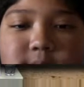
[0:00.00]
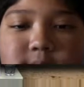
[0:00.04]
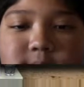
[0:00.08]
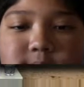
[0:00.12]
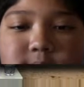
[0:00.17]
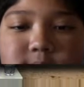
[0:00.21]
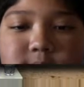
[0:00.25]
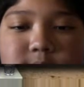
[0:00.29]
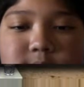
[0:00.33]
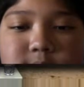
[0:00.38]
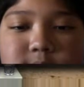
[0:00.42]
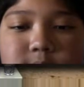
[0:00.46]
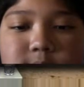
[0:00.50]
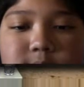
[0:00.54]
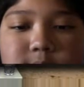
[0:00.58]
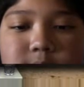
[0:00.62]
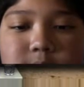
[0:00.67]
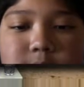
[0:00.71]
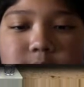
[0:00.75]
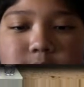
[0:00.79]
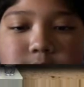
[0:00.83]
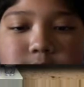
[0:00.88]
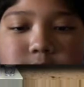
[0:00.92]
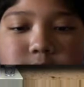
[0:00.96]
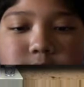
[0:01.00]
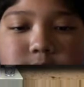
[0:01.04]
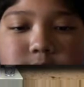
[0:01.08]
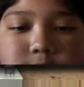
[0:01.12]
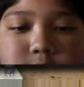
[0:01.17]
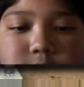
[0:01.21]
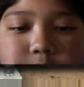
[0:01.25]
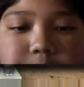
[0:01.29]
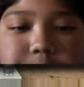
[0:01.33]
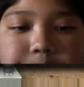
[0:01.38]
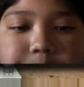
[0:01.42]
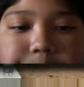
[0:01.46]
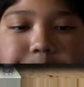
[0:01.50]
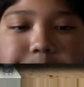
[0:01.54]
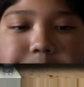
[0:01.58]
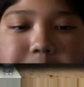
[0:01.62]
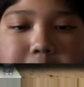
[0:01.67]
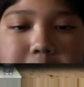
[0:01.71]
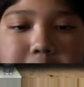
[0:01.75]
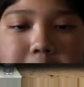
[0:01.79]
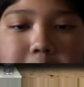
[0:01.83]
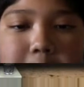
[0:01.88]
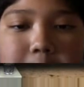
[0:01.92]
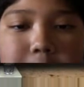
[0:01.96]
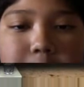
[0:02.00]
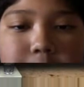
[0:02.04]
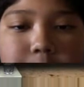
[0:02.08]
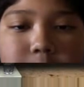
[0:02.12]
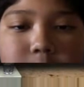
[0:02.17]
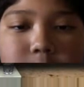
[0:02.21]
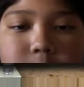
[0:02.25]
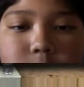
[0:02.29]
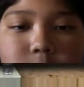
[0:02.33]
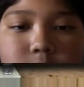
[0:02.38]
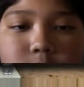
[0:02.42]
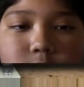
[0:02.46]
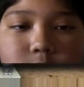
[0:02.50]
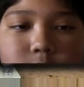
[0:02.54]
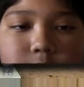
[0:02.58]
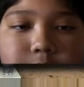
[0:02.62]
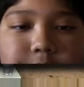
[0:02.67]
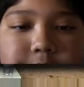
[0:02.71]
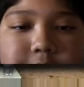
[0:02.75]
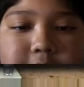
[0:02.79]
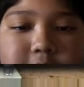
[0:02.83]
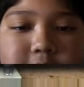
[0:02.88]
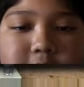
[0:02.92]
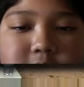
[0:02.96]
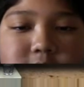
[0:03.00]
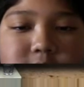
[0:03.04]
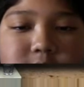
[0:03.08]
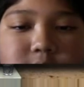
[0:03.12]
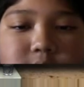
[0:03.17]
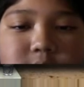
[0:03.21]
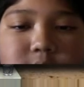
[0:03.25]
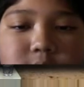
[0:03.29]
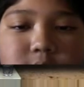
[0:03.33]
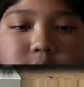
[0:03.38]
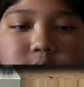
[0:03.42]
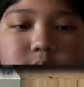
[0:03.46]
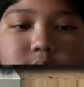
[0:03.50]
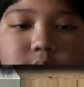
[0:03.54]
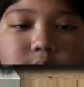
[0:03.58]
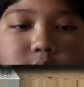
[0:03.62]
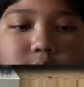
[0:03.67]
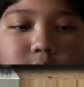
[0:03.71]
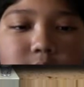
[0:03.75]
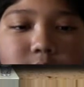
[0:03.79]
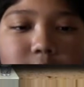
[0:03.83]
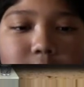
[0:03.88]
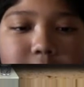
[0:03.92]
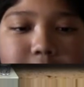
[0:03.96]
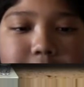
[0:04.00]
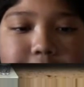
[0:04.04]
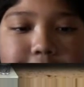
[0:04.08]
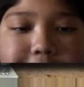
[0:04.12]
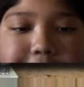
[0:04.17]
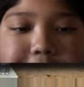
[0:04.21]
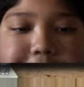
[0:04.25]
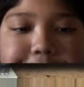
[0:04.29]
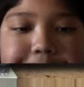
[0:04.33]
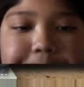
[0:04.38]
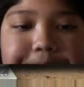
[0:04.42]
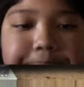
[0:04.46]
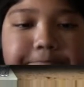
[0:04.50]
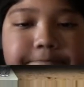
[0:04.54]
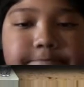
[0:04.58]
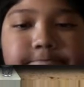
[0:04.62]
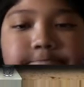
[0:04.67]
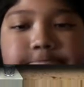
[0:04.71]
(silence)